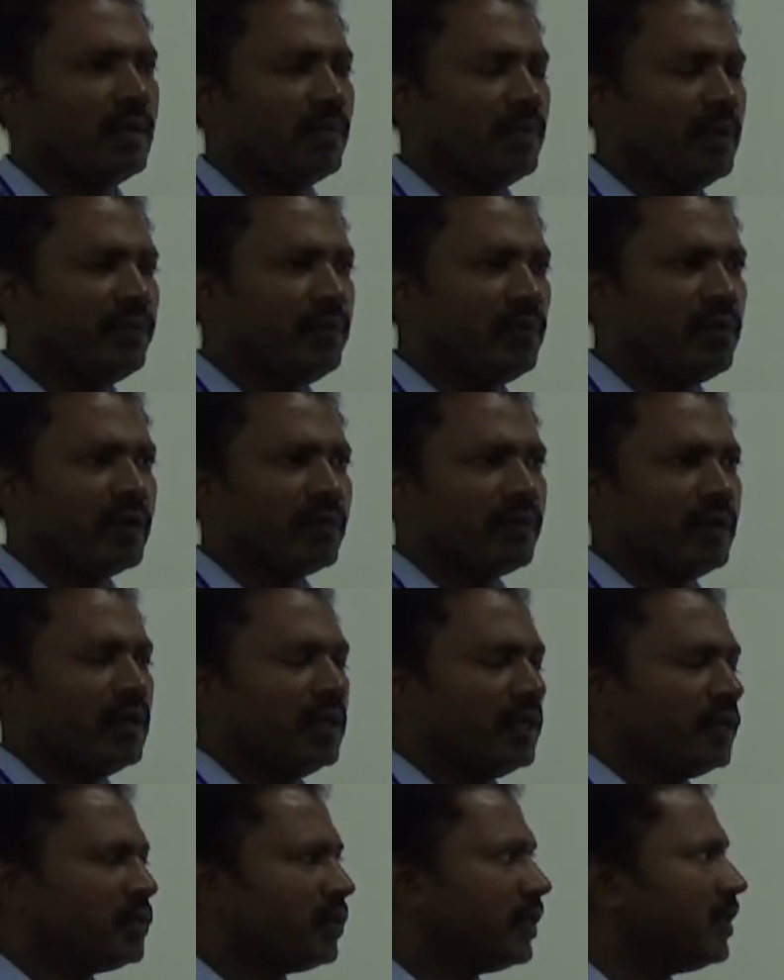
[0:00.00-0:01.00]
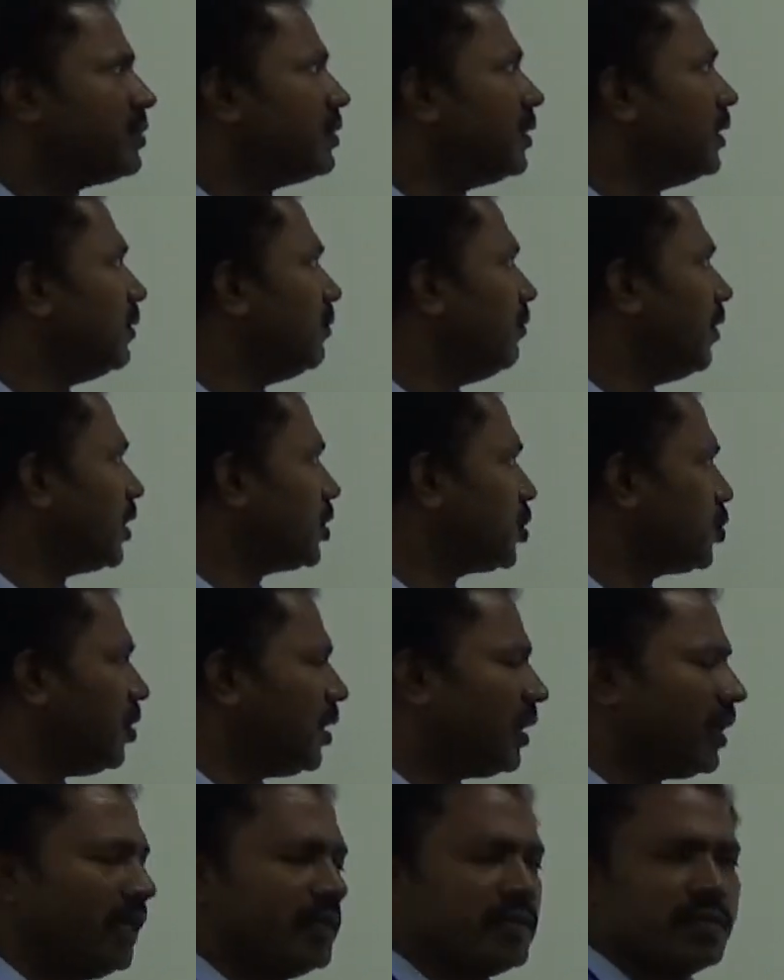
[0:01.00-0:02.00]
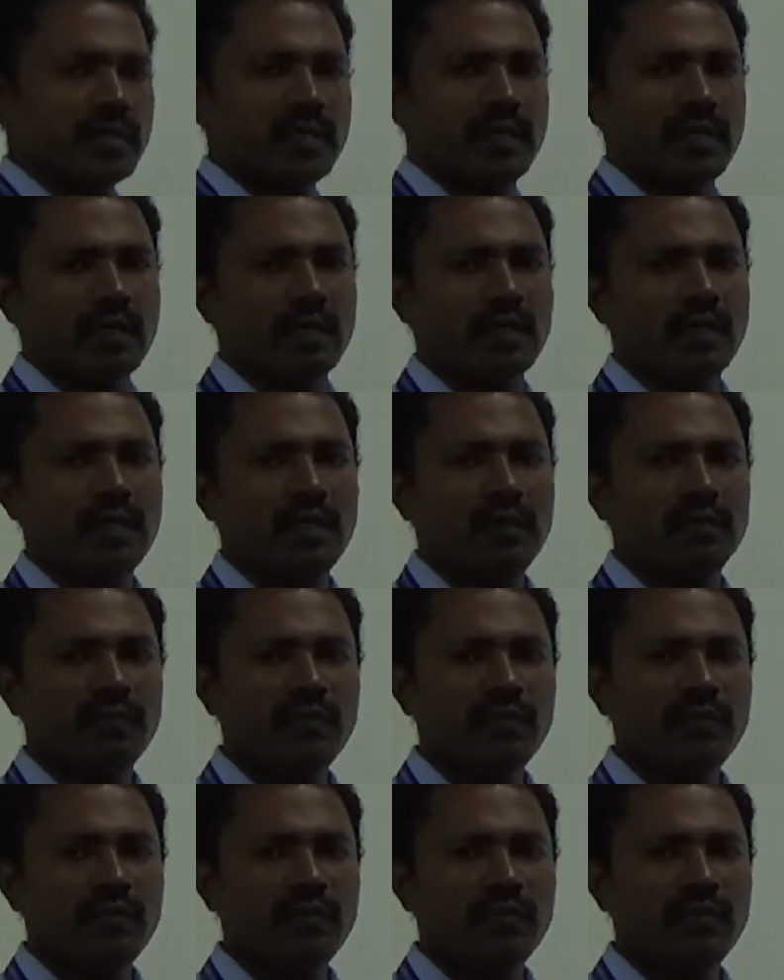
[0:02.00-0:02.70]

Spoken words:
before discussing virtual cluster,